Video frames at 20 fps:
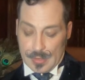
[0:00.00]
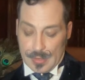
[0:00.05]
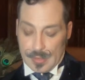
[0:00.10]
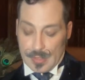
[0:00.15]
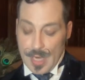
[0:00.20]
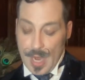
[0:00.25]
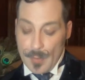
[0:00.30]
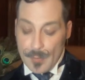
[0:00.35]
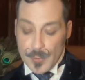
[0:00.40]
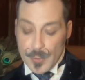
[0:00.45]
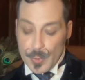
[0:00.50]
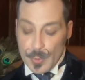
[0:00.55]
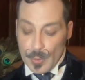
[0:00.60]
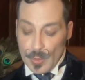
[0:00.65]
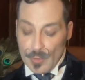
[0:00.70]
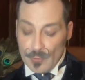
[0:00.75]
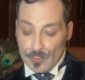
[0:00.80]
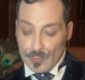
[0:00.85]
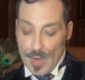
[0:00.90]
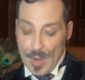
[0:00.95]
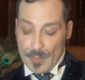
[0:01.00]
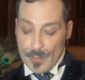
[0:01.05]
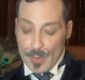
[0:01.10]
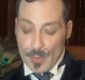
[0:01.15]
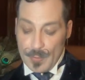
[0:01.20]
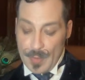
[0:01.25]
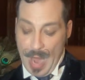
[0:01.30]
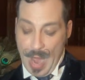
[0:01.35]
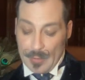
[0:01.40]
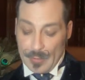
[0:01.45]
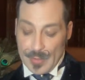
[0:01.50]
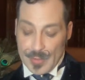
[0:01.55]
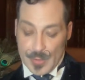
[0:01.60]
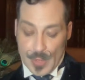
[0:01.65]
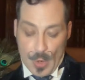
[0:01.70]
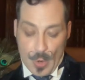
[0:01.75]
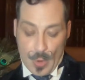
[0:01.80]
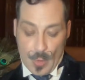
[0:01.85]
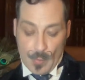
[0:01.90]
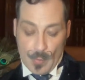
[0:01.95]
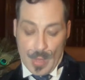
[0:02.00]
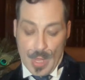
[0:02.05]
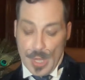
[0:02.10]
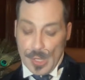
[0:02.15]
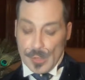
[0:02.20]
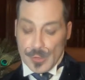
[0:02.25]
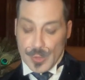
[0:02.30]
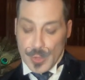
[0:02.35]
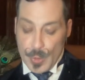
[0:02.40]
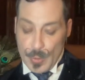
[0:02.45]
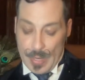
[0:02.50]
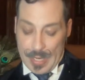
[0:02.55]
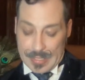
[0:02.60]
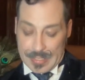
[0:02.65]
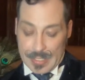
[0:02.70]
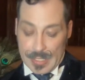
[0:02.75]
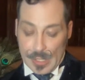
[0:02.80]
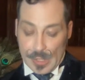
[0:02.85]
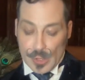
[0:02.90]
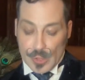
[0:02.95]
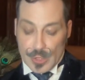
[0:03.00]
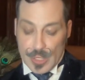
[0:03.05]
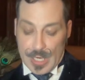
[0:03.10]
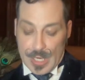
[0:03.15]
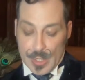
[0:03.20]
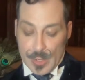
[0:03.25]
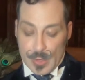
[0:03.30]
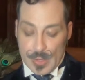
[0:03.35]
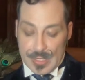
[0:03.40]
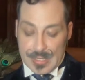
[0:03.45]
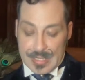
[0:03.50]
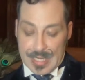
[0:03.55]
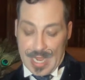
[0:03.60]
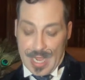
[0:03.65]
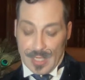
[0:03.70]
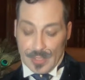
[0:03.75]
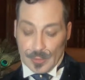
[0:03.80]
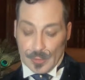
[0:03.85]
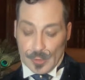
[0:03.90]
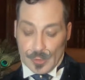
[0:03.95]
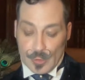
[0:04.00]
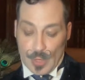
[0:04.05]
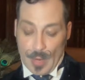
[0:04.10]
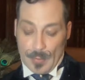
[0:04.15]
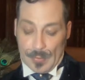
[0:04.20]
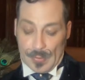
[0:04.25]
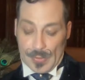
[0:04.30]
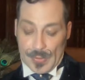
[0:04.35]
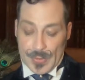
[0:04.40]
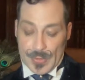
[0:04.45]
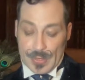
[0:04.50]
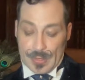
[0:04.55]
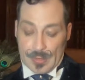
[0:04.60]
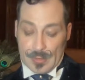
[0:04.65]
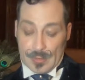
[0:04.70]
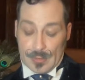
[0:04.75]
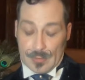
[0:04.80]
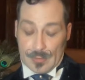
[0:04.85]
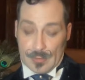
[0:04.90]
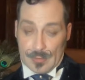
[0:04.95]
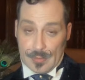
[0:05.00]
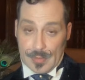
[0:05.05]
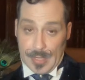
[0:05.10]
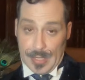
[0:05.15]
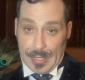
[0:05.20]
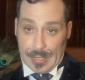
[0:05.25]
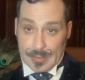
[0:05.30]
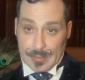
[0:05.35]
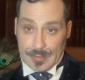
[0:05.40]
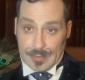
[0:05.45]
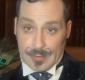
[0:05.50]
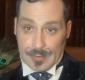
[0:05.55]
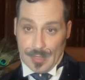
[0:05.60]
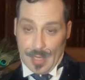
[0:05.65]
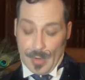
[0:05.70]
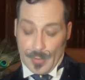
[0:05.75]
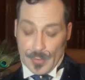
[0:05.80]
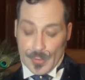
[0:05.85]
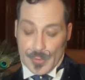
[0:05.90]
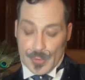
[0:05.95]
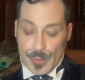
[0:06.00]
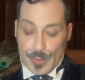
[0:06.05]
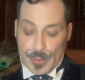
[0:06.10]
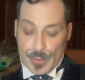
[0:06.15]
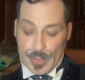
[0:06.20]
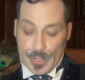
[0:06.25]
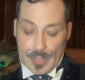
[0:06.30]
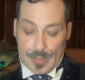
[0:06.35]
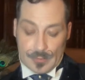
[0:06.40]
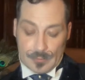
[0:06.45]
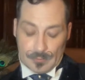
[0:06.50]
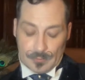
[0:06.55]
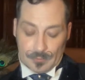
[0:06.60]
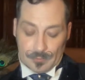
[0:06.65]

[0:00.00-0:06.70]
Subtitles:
Come to her from her parents' home, to it she could tell her troubles. It understood her.